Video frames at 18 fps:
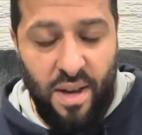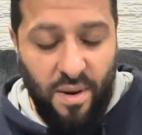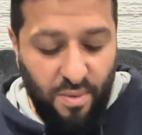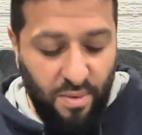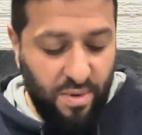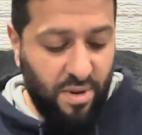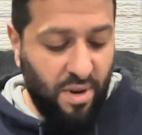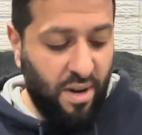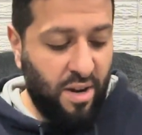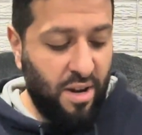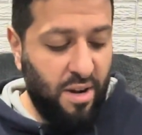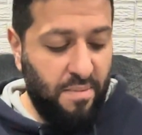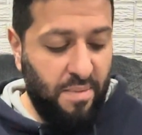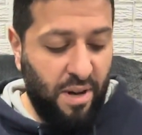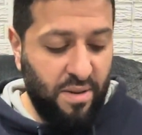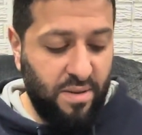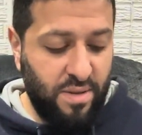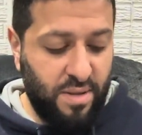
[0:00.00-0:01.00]
We're talking
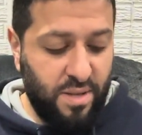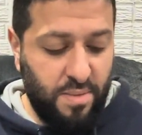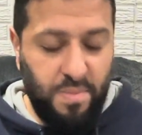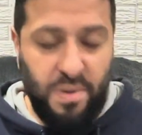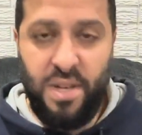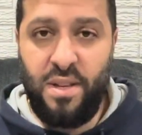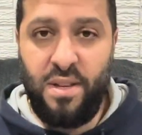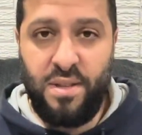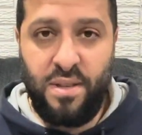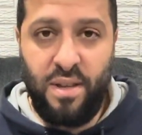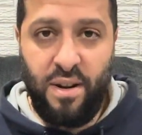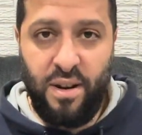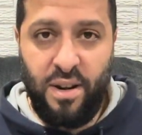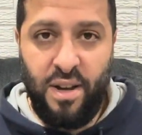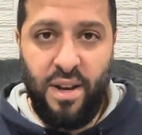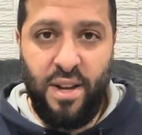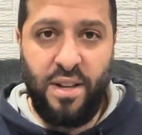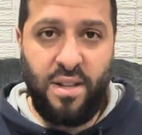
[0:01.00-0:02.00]
about speeds that are
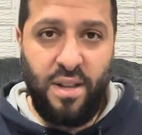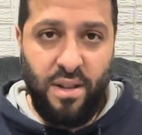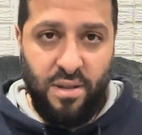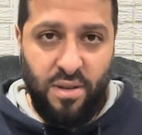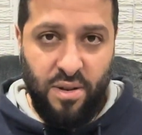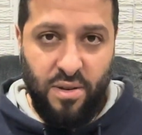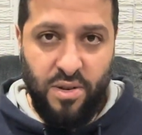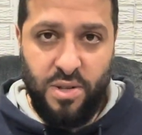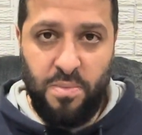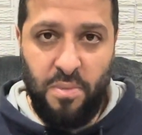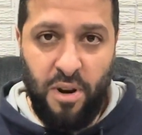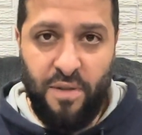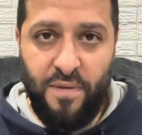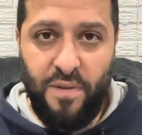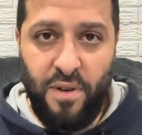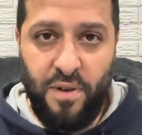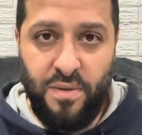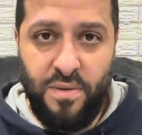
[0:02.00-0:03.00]
connecting to your
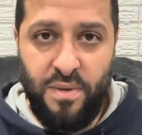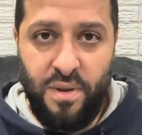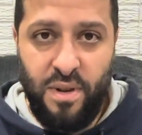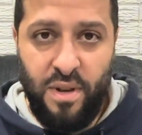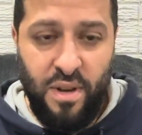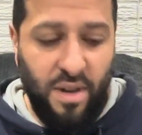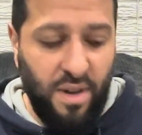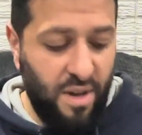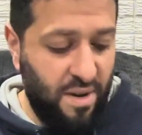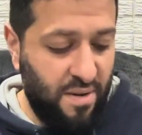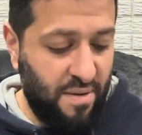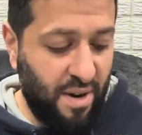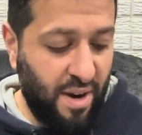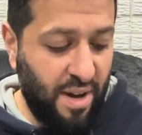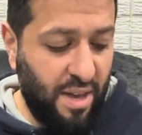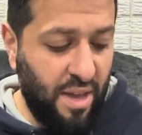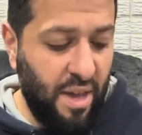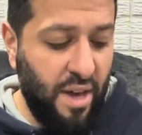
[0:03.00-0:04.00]
smartphone,
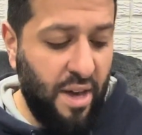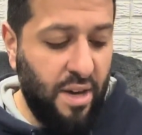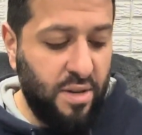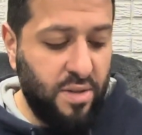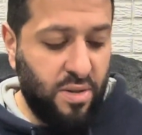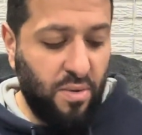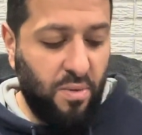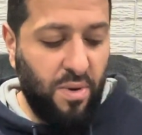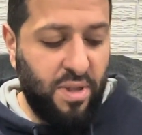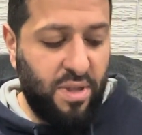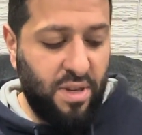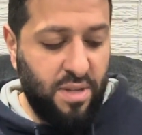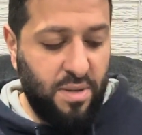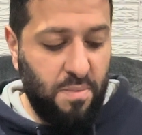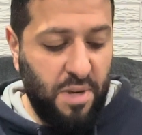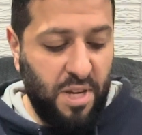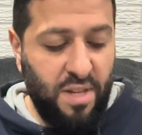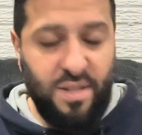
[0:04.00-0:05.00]
right? So what
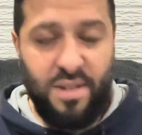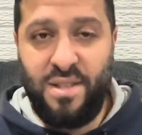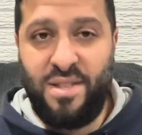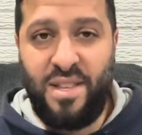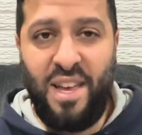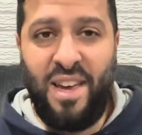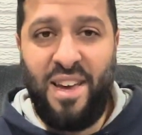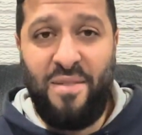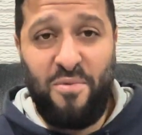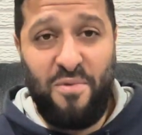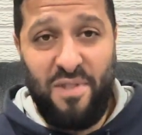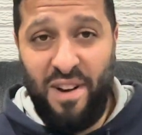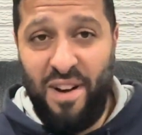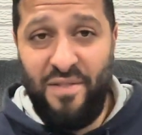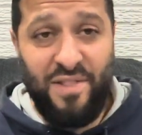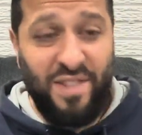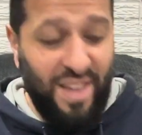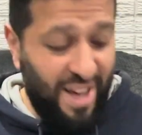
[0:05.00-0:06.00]
this means is that
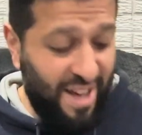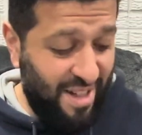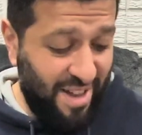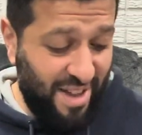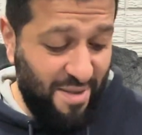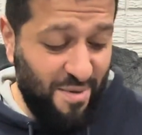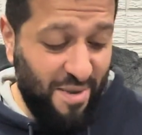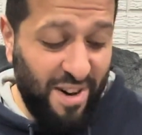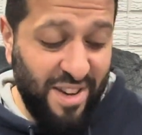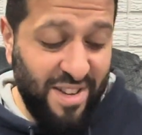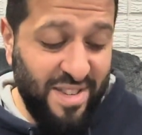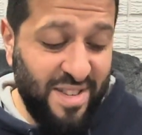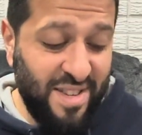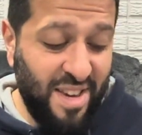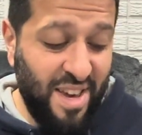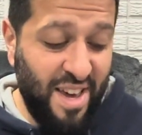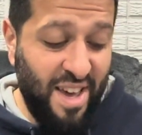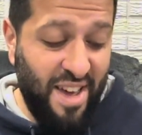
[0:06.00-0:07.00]
wherever the hell he
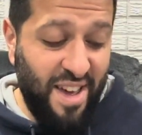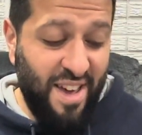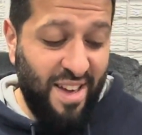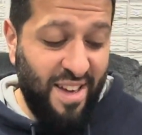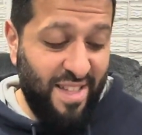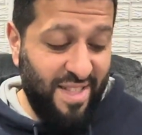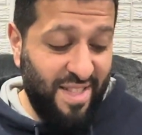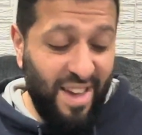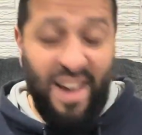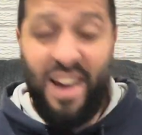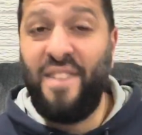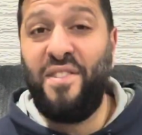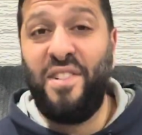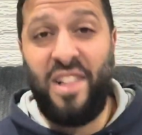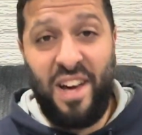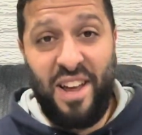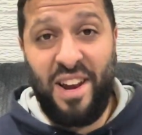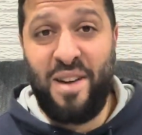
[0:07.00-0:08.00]
was, they have a
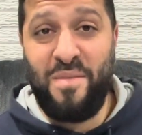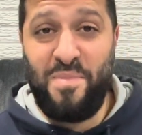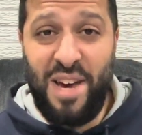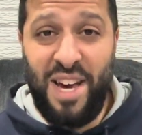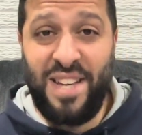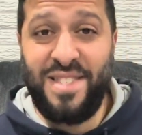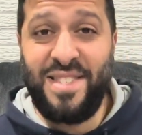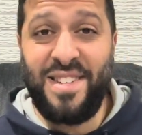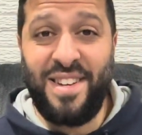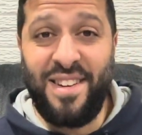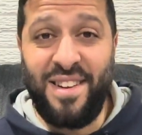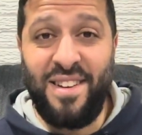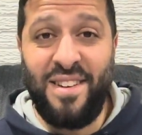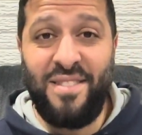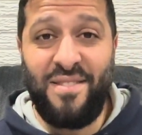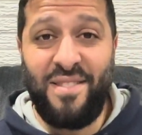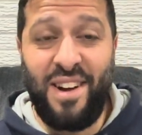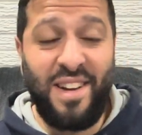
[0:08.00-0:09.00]
lot of capacity,
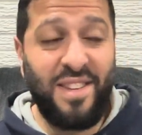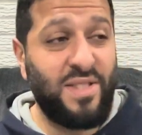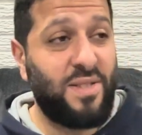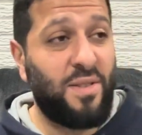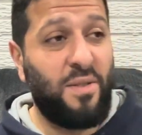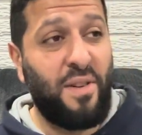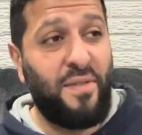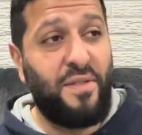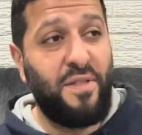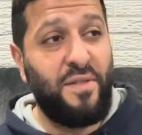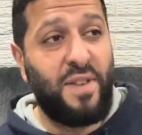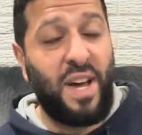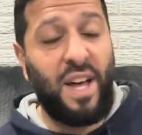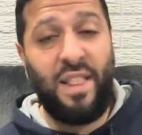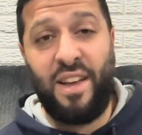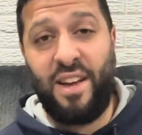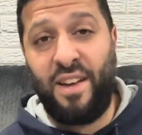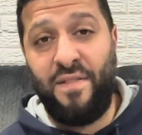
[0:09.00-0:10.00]
right? So if you've
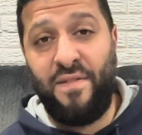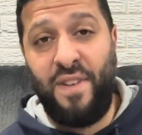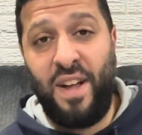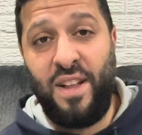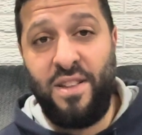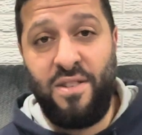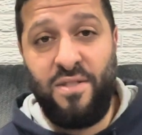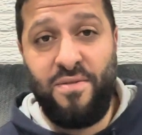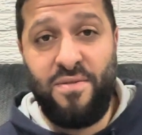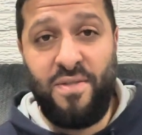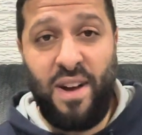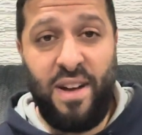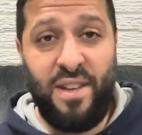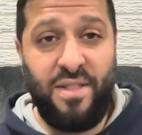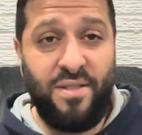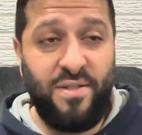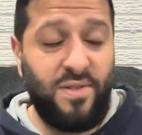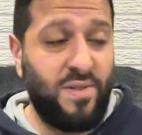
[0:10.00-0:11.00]
got like a venue
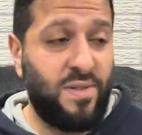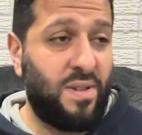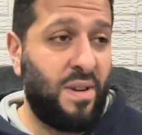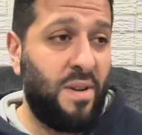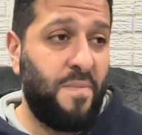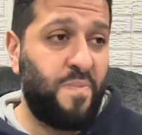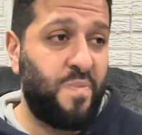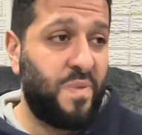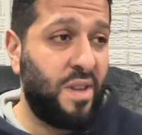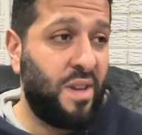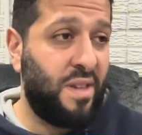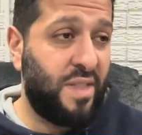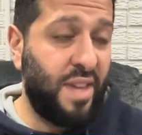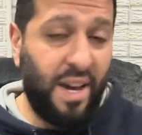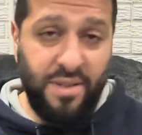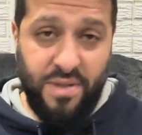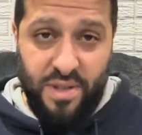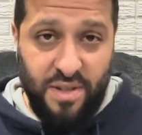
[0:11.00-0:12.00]
and there's
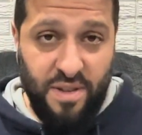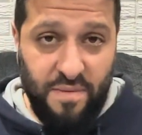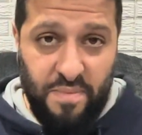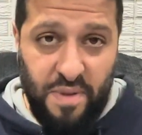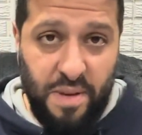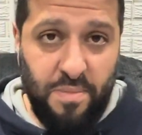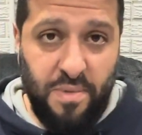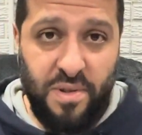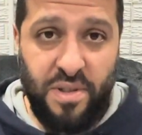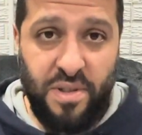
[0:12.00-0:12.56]
thousands of people